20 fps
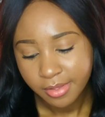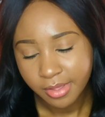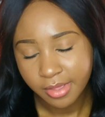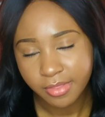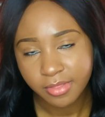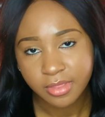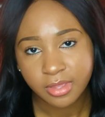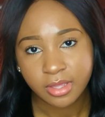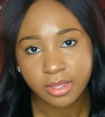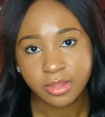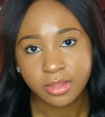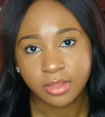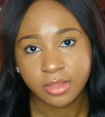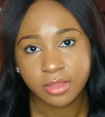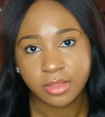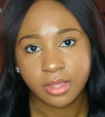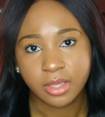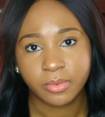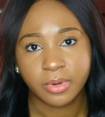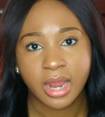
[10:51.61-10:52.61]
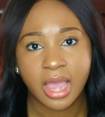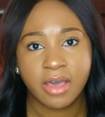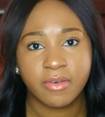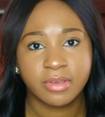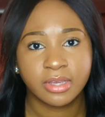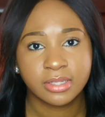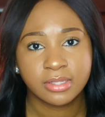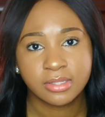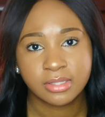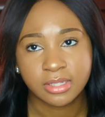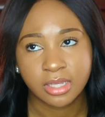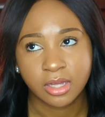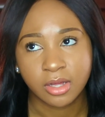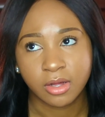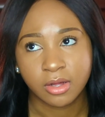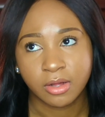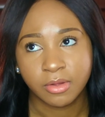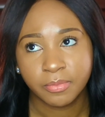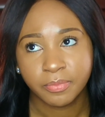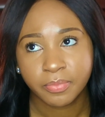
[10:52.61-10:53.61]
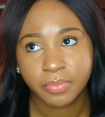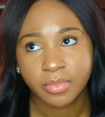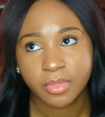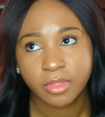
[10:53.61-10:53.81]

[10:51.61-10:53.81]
And then they were having a sale